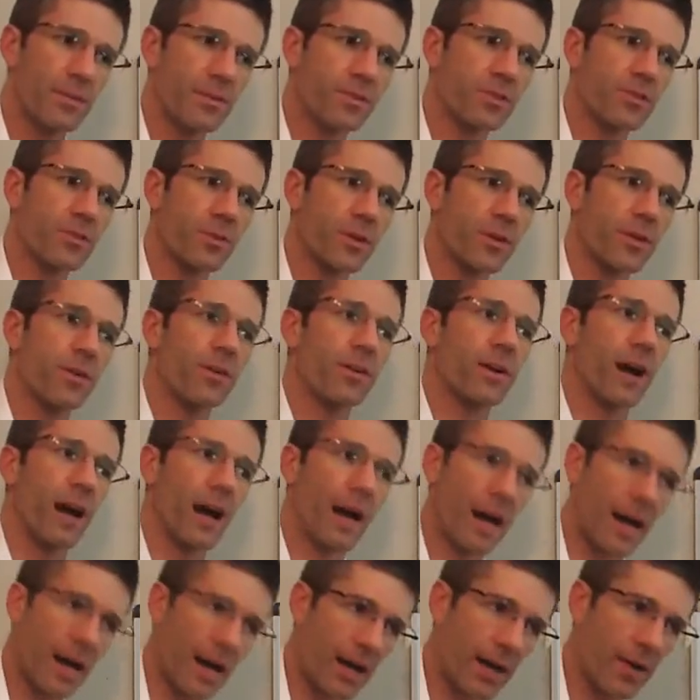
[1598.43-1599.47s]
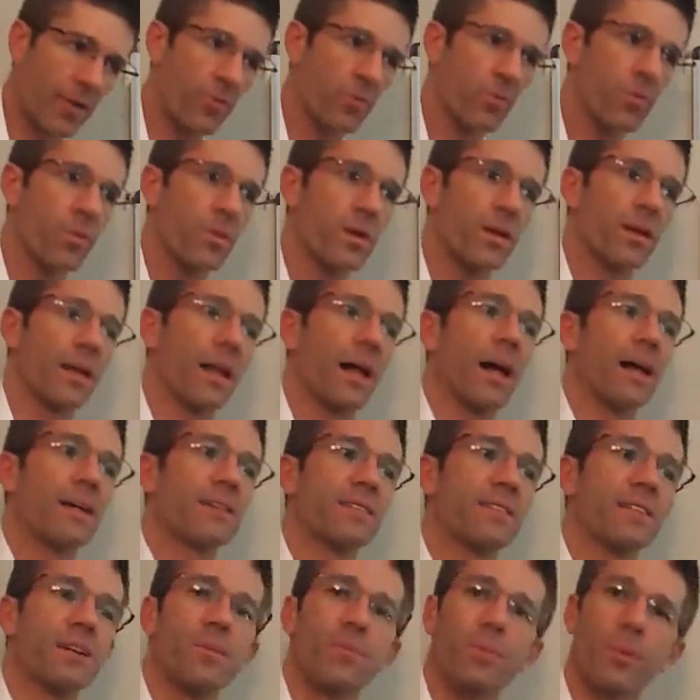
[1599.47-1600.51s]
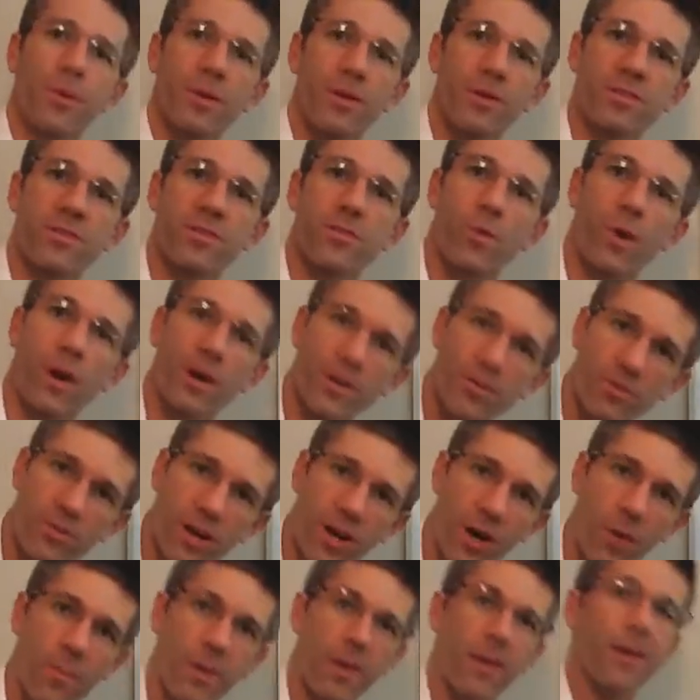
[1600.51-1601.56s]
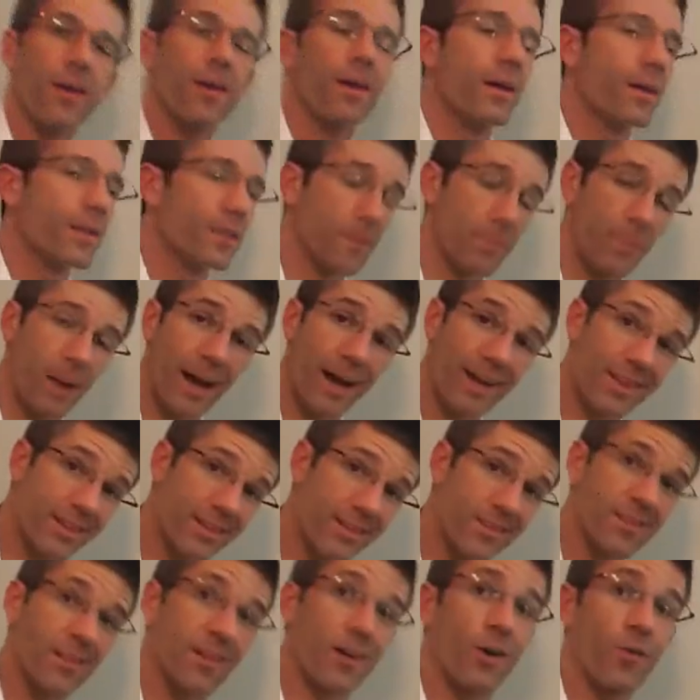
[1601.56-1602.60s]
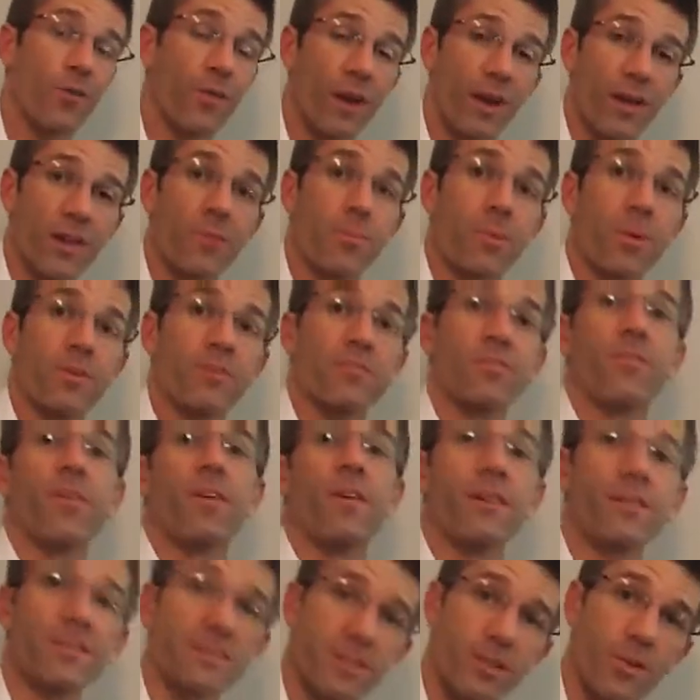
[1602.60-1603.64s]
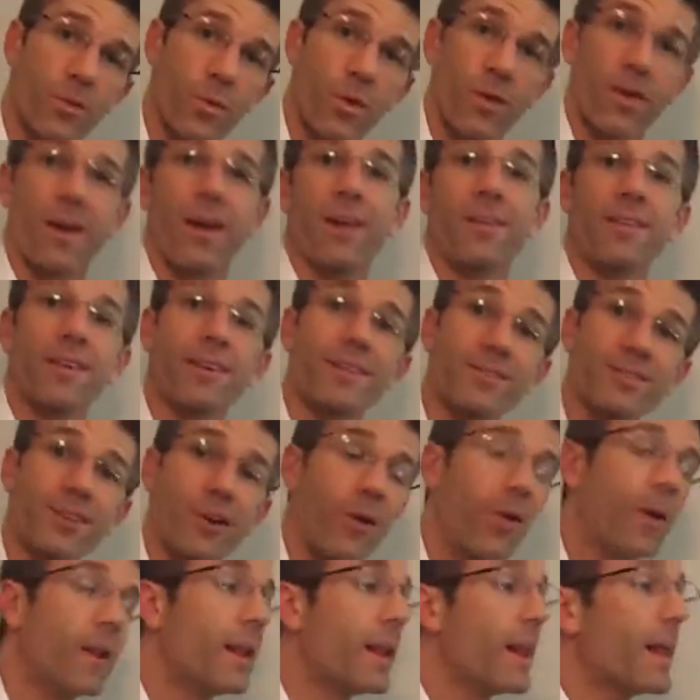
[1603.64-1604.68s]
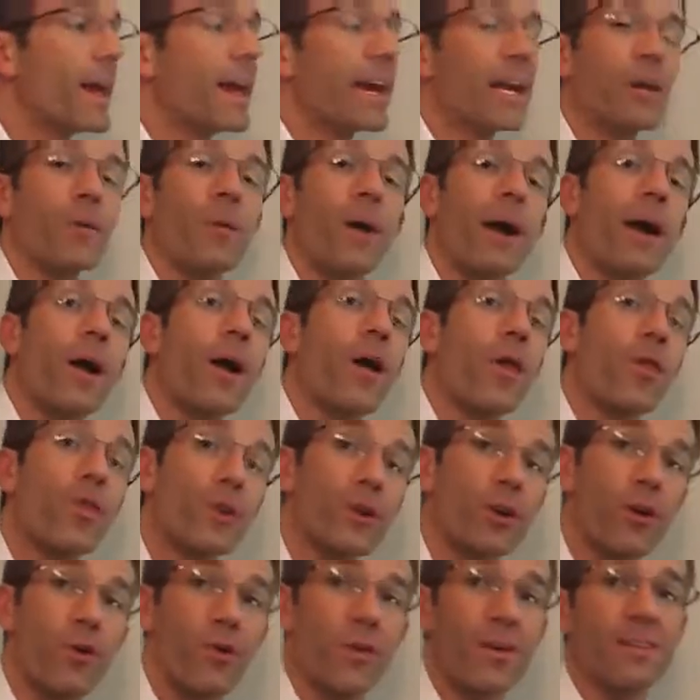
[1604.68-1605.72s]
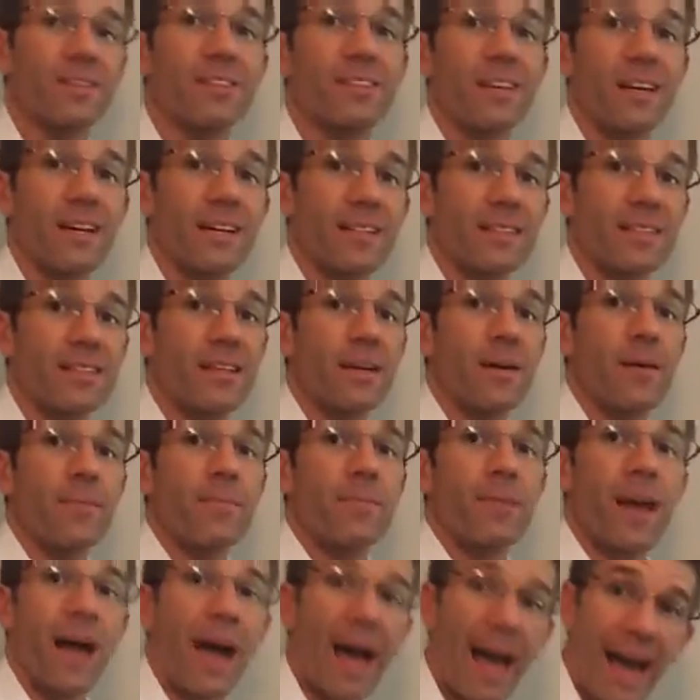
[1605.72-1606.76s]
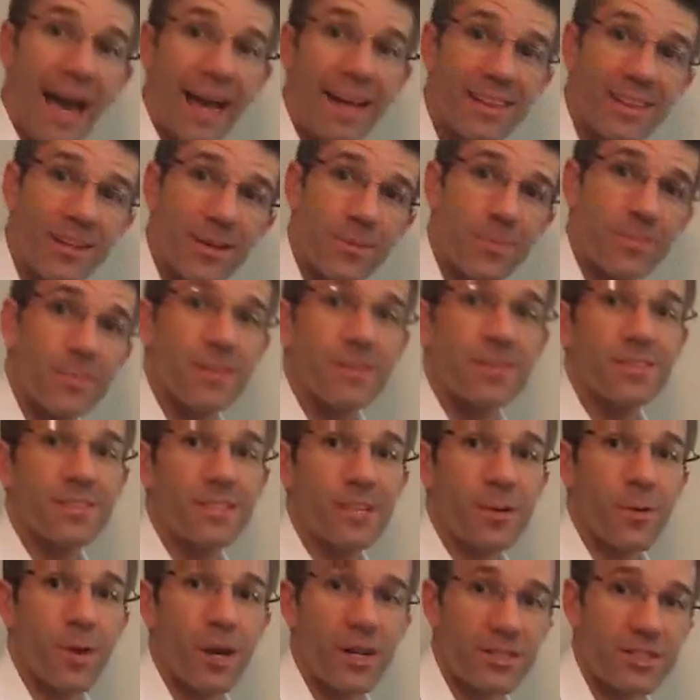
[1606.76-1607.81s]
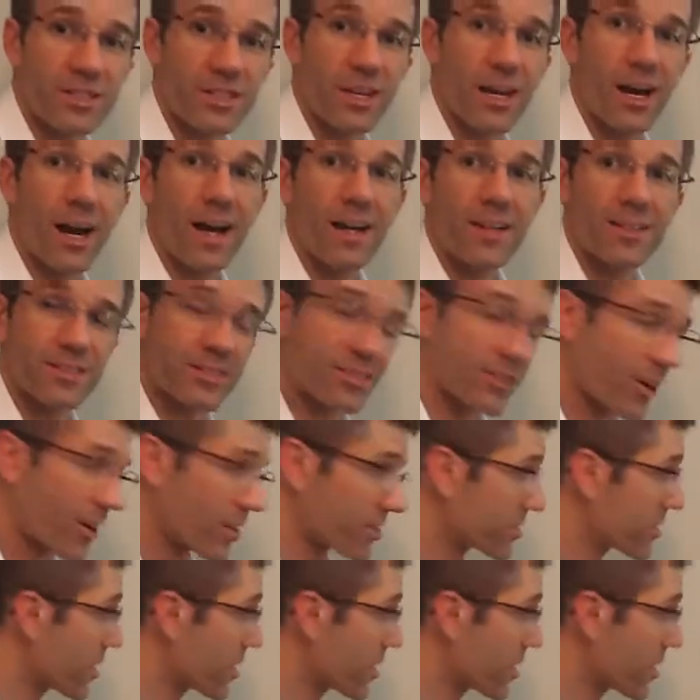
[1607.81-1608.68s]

Mr. Reader, I realize the importance of what you taught me. The math itself and the perseverance and the work ethic. So, anyway, the chorus says, add them, see what you got, start